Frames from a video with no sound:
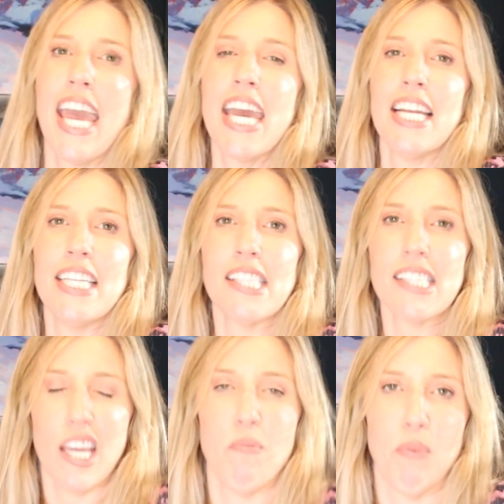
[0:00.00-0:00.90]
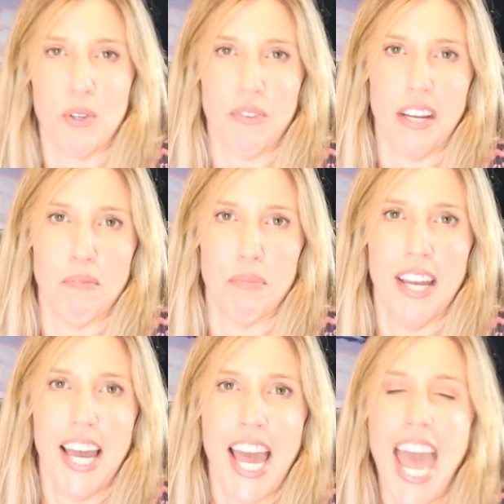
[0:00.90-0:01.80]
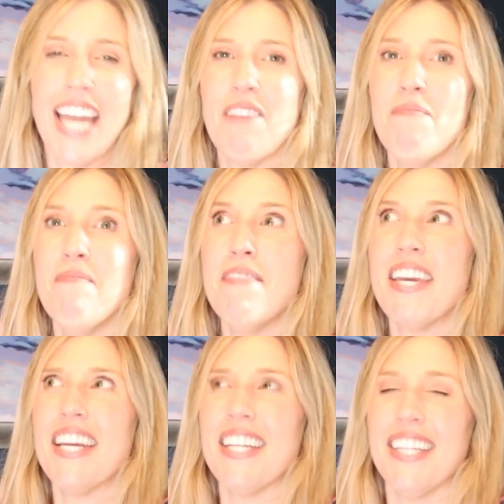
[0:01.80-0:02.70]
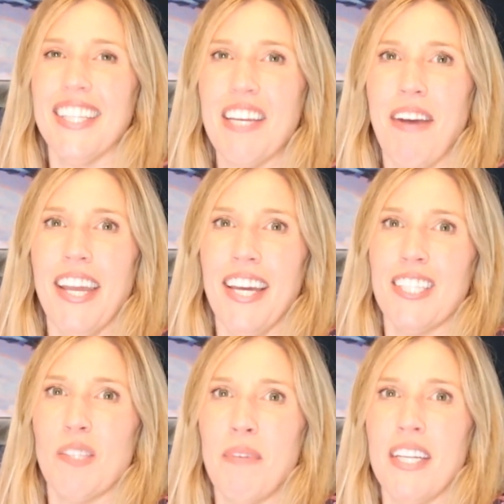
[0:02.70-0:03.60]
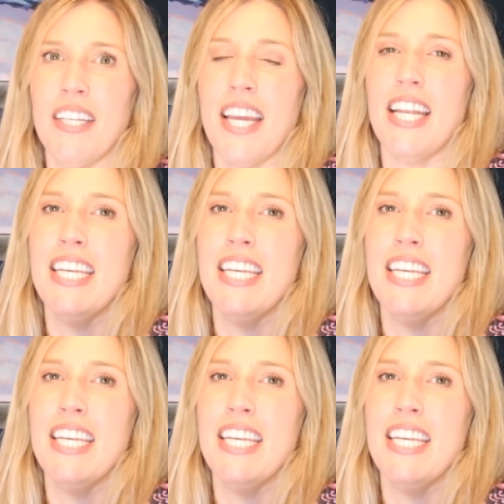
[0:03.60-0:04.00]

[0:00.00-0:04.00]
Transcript: and his skateboard ramp. And immediately my husband